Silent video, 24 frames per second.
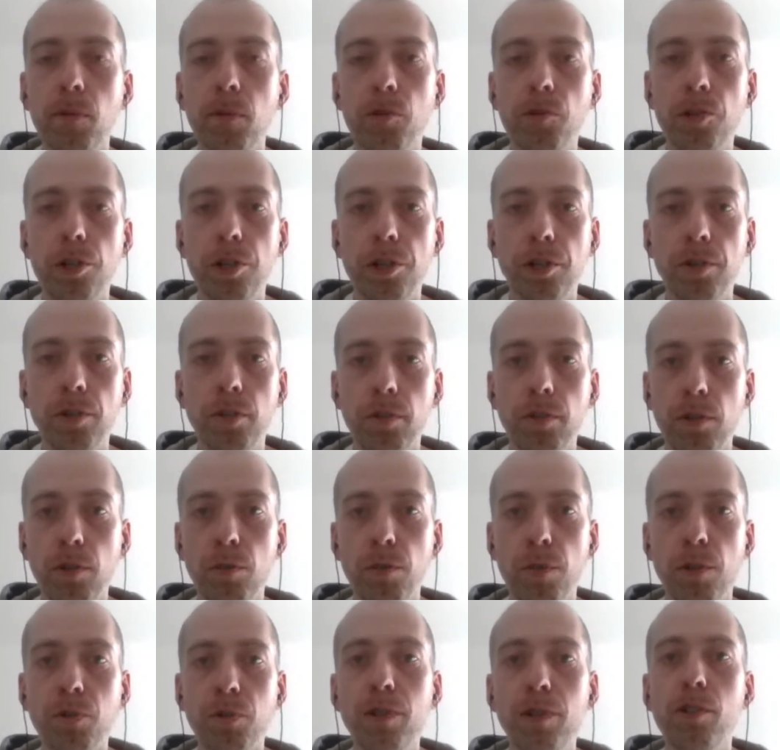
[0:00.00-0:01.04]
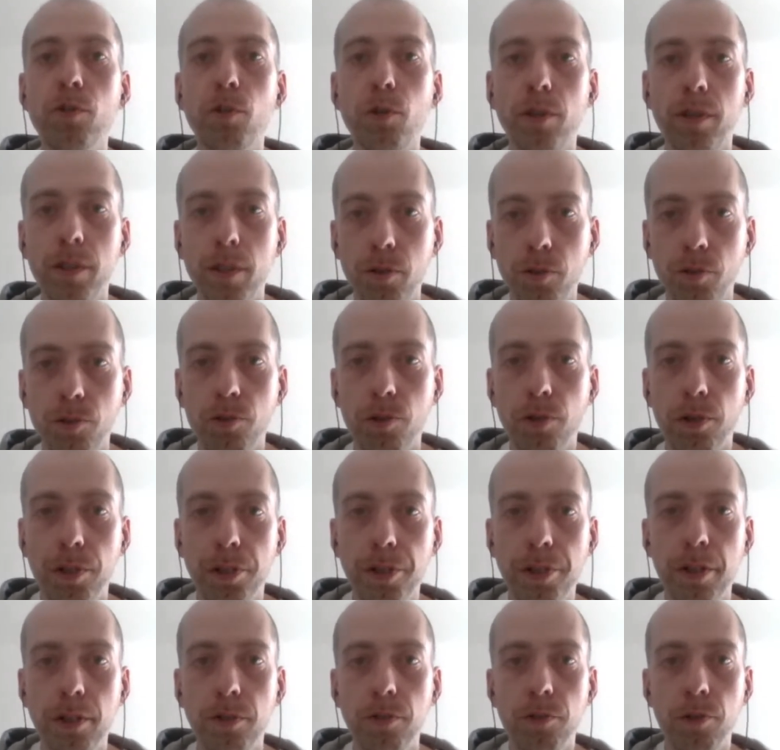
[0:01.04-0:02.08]
churn, human resources
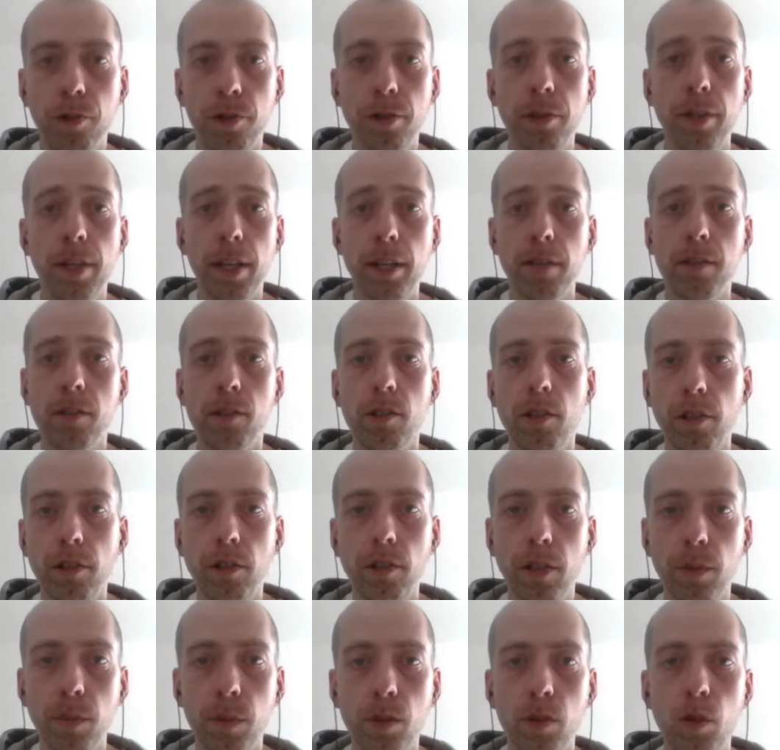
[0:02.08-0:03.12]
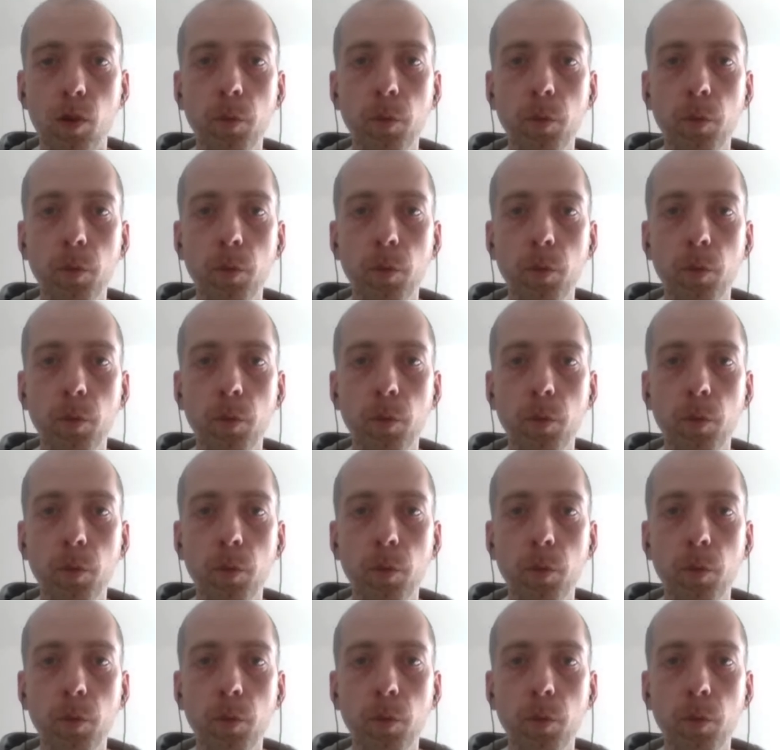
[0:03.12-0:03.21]
churn in startups.